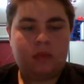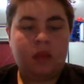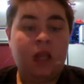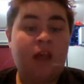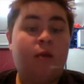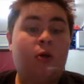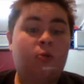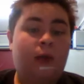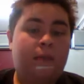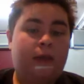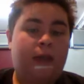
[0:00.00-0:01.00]
Have multiple
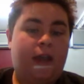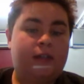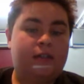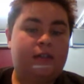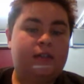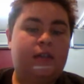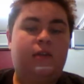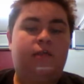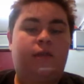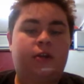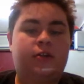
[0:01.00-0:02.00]
applications and
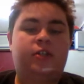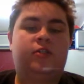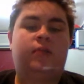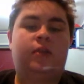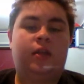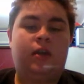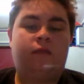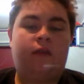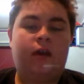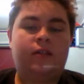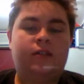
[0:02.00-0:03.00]
functions within a
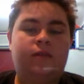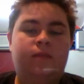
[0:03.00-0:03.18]
device,